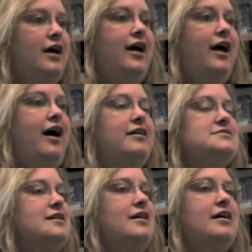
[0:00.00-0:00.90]

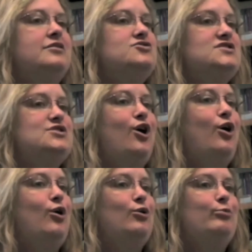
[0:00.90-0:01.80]
has just
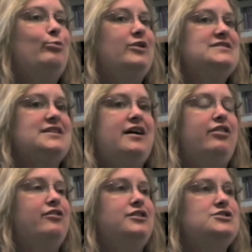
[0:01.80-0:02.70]
all built
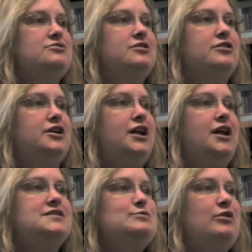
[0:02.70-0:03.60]
together into a learning
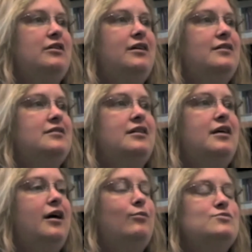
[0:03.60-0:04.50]
experience.
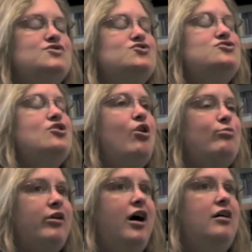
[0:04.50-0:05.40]
And I'm so
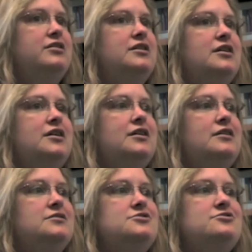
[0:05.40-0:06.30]
proud
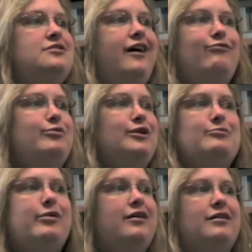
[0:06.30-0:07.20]
to have been a
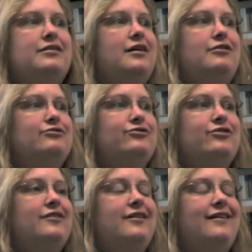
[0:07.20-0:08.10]
part of,
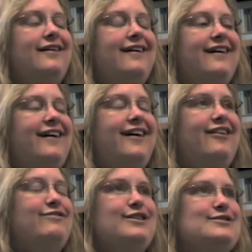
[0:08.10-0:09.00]

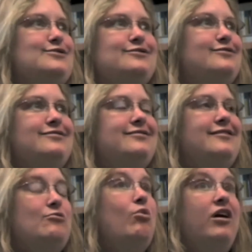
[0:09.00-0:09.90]
of this
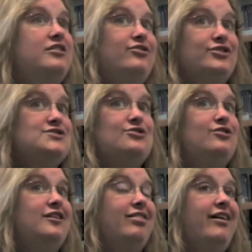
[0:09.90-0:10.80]
wonderful
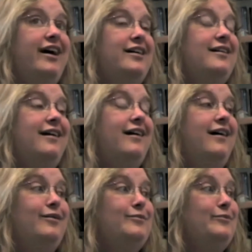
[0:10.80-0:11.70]
school that
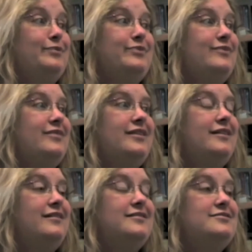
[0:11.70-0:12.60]
um,
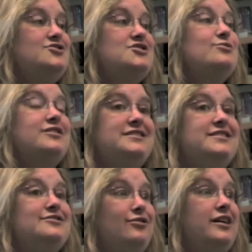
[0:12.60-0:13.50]
just really
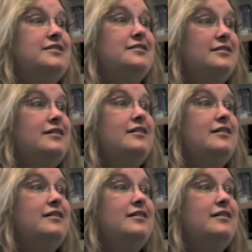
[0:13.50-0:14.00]
does it right.